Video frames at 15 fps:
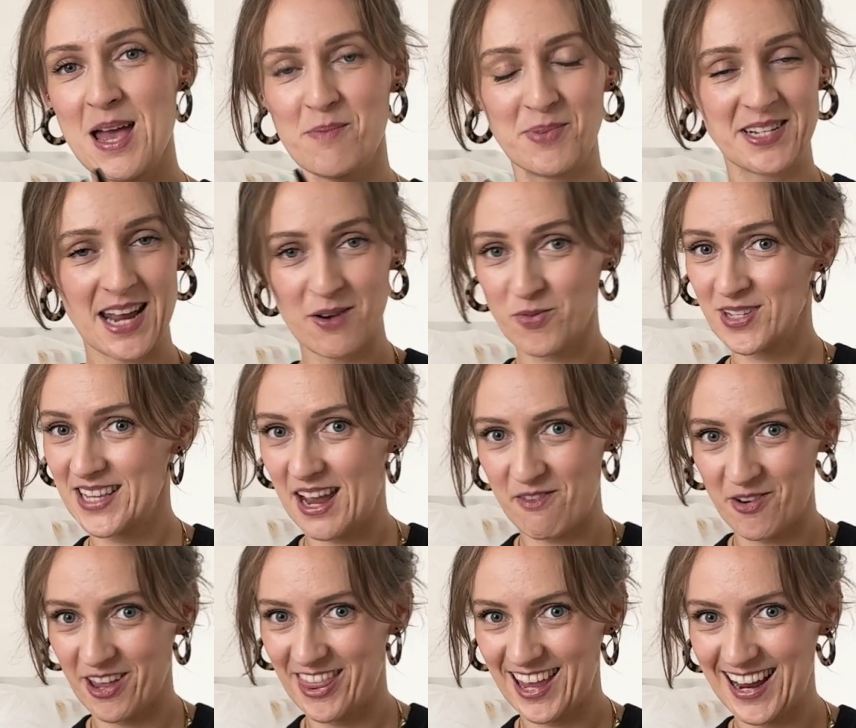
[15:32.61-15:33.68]
But that was
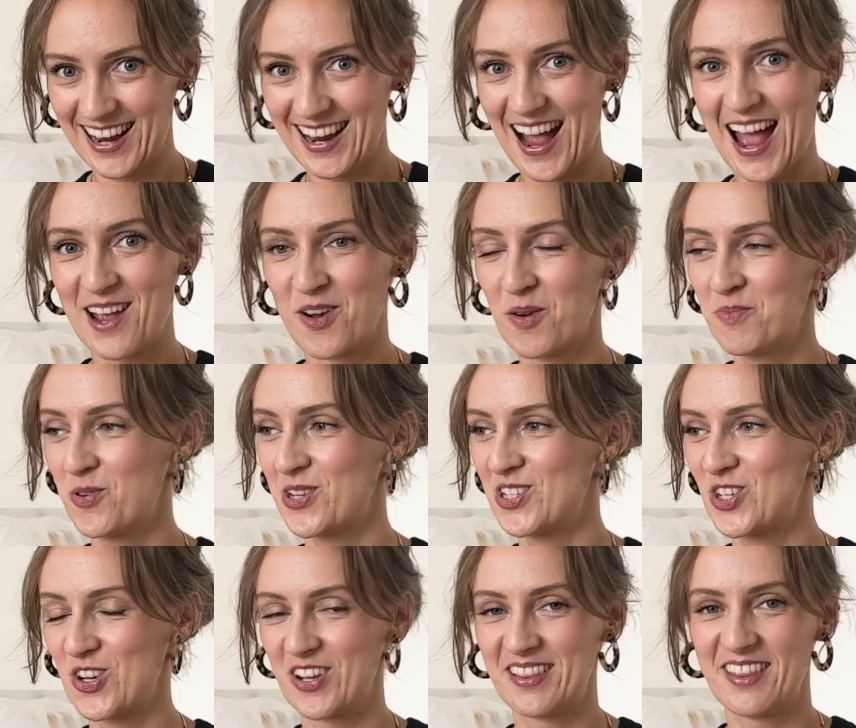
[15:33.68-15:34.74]
everything. I hope you
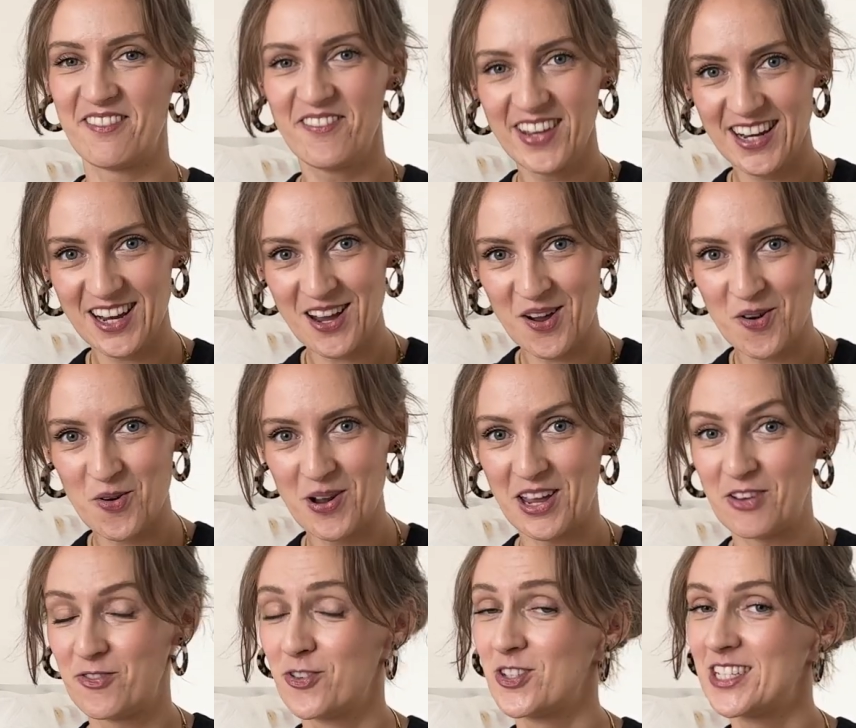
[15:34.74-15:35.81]
enjoyed the video.
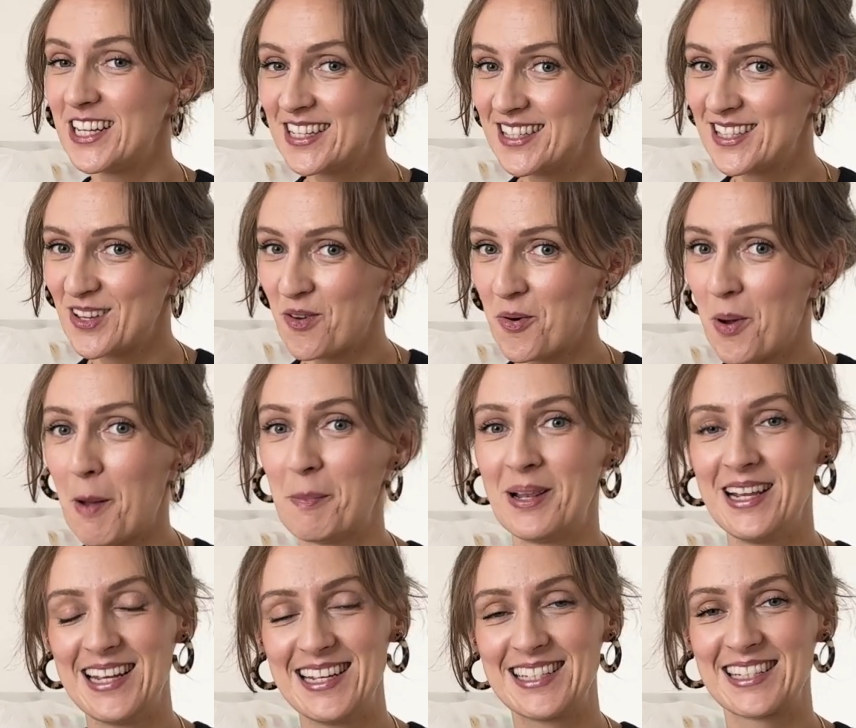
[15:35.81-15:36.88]
If you did so,
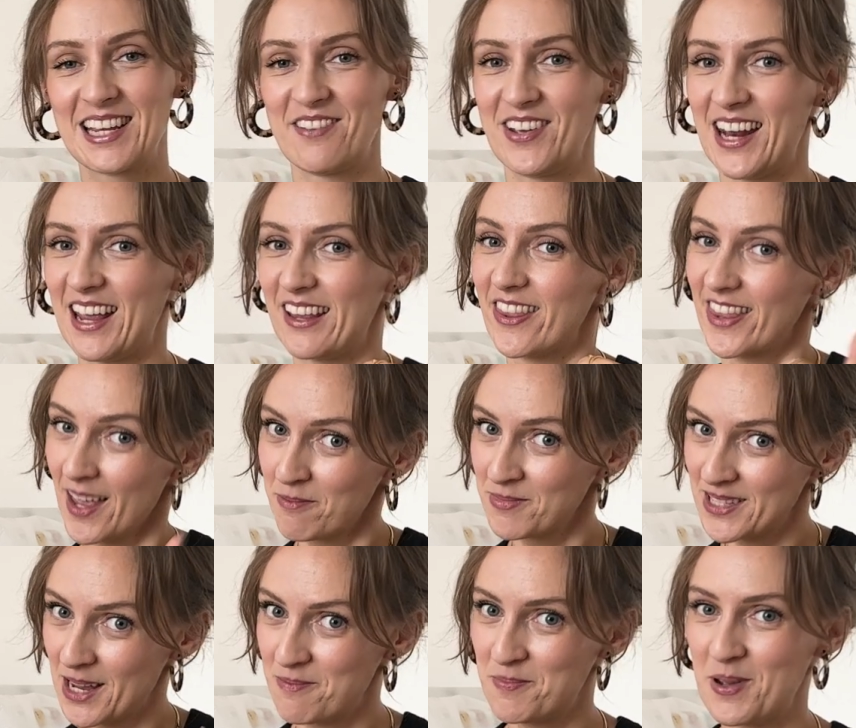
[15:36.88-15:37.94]
please give it a
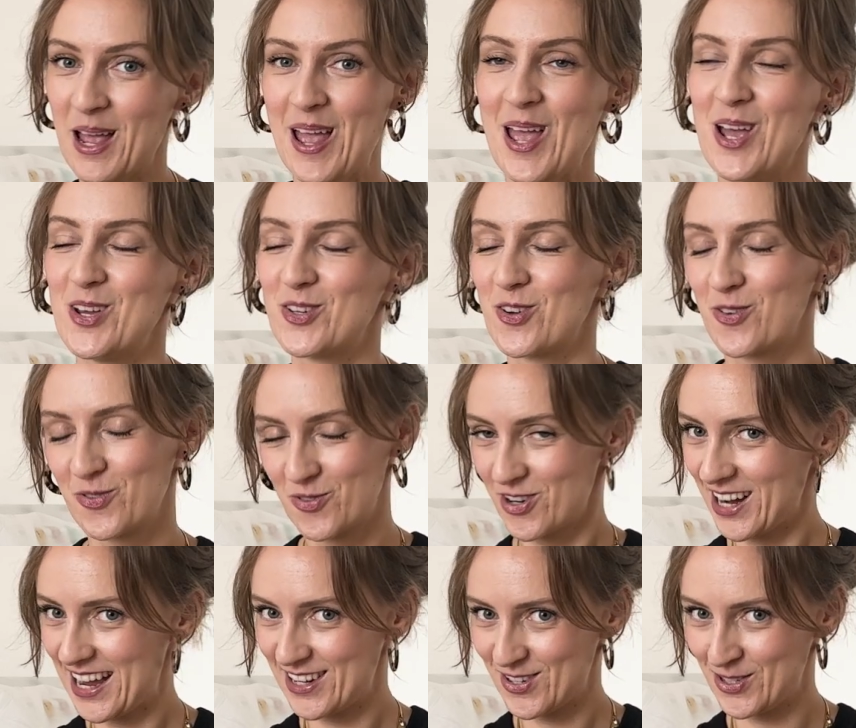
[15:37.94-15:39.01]
thumbs up. Don't
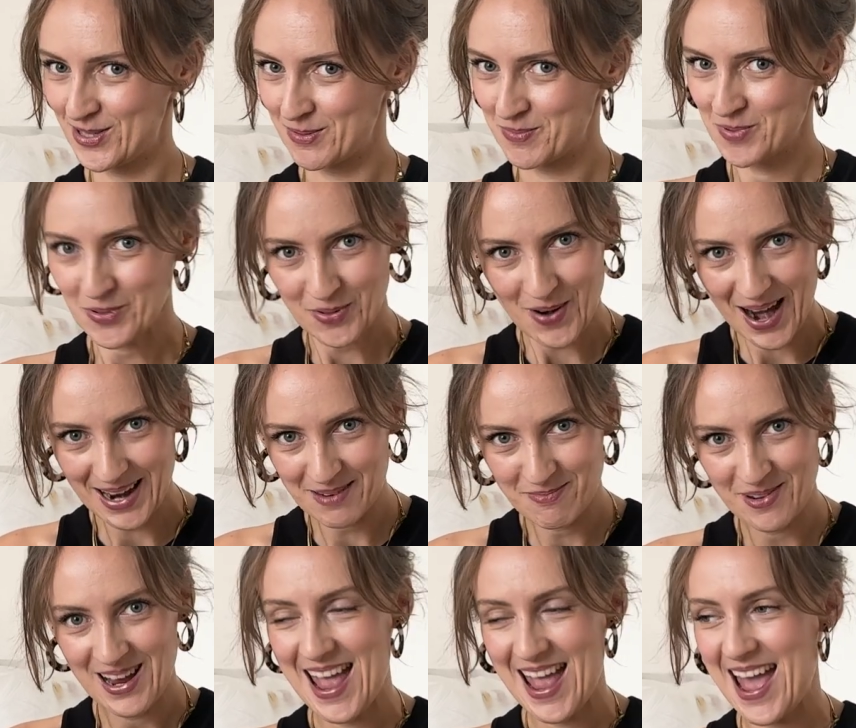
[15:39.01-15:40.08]
forget to subscribe,
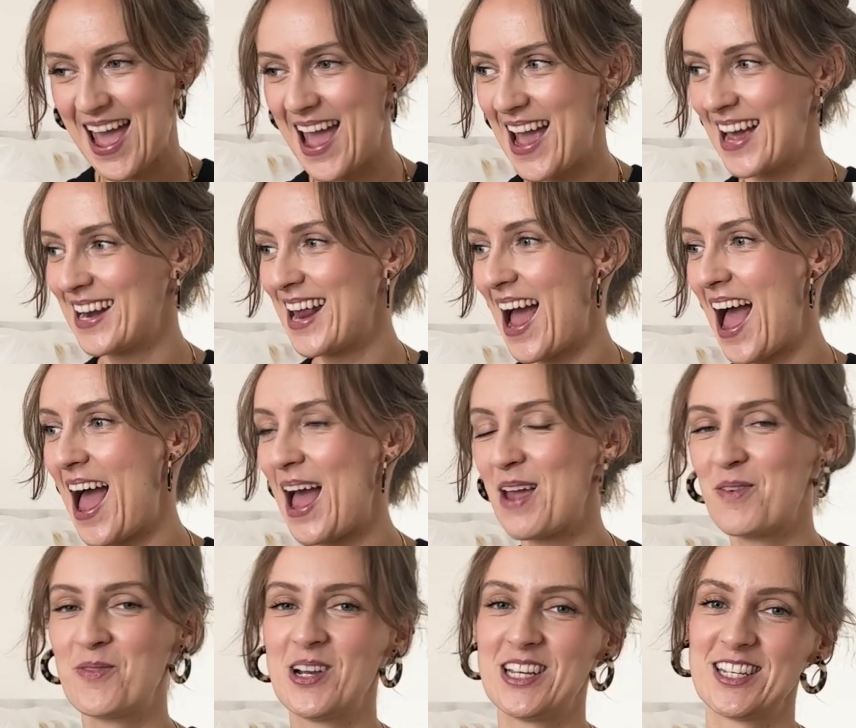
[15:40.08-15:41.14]
and I
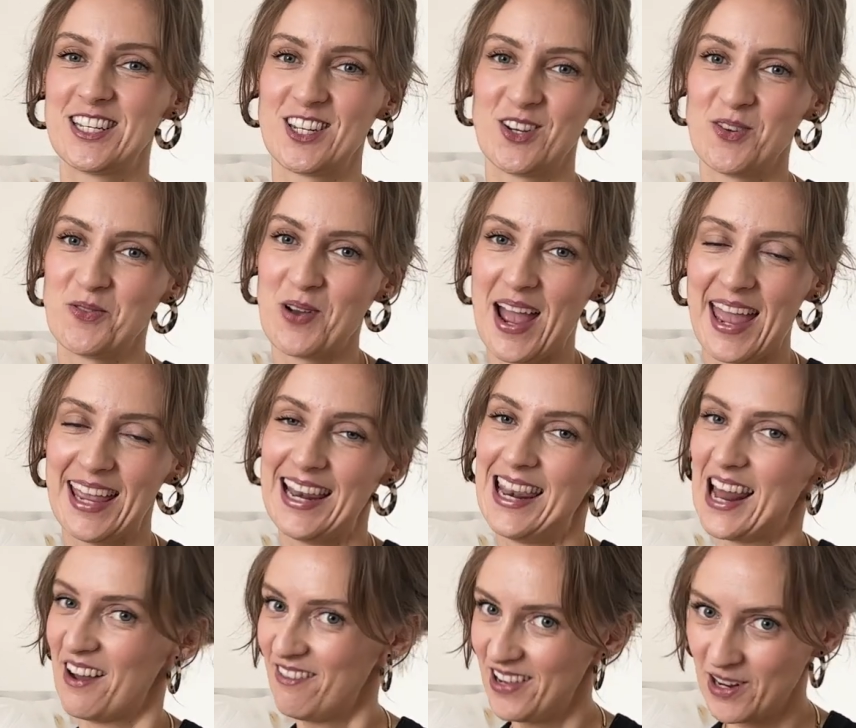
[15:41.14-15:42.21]
wish you a
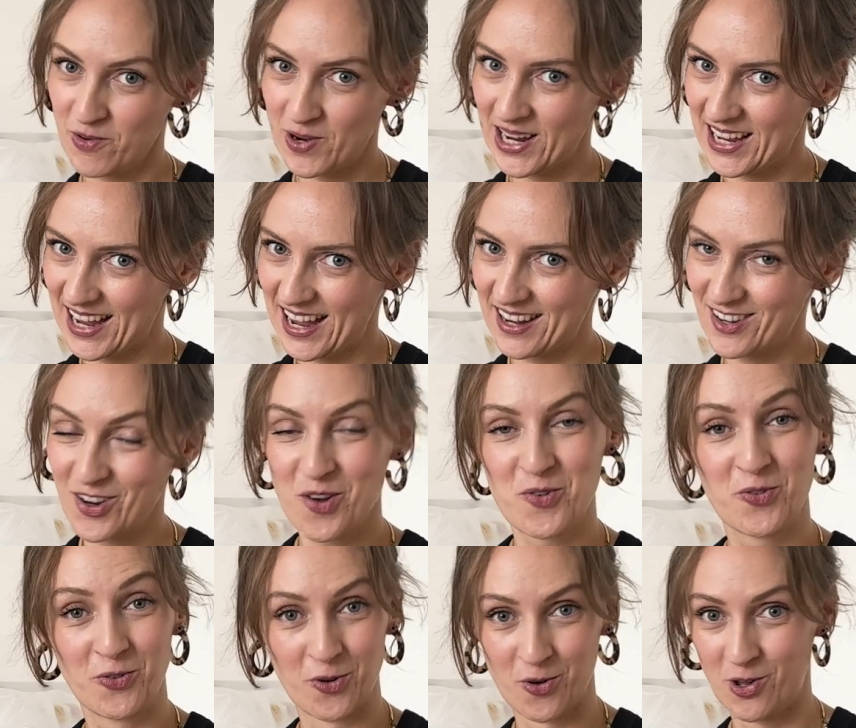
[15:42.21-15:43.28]
lovely weekend
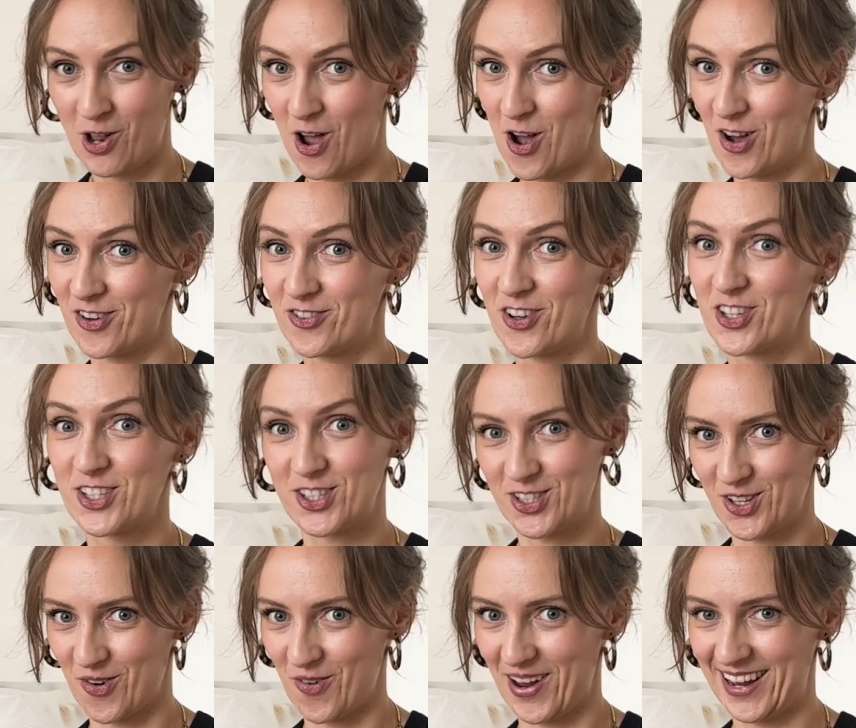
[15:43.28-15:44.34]
full of
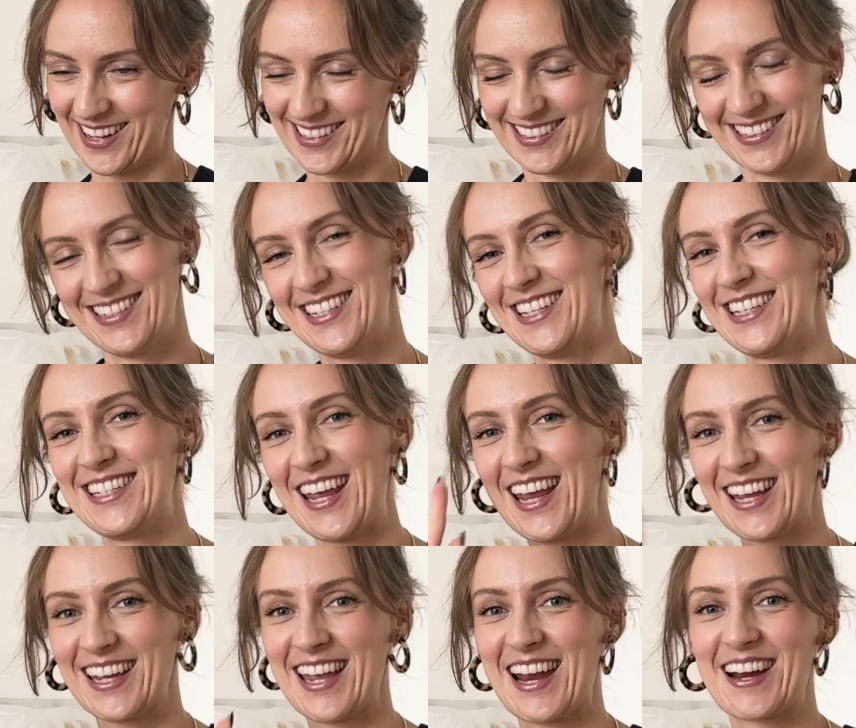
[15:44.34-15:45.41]
sewing.
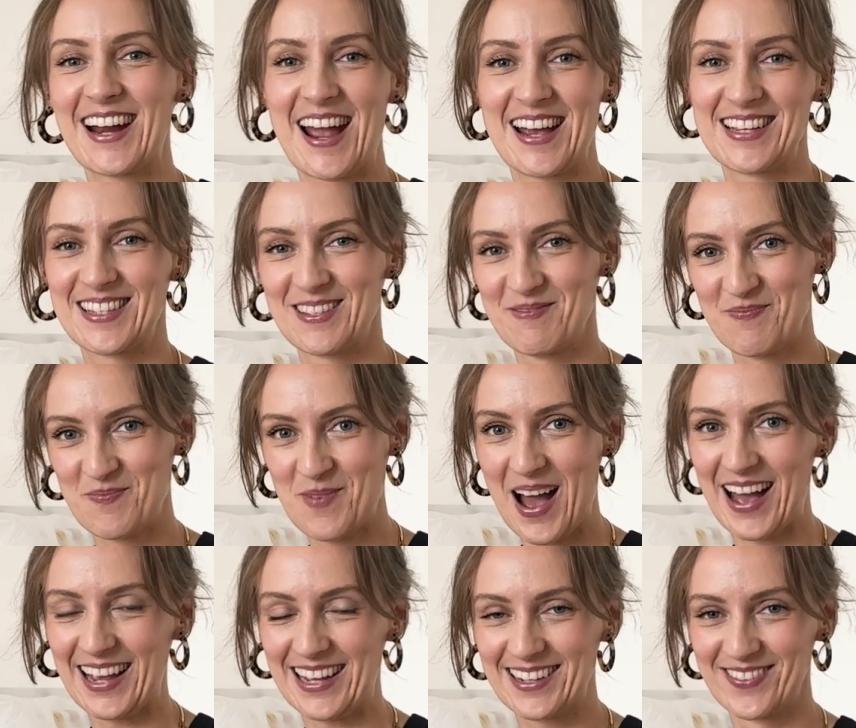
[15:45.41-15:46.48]
Take care, guys.
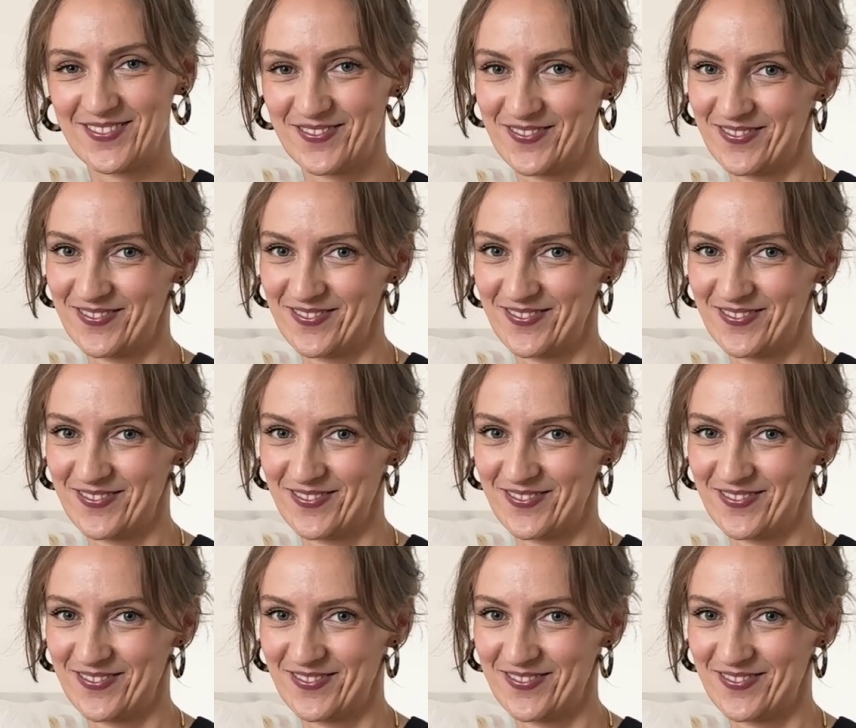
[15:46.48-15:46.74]
Bye.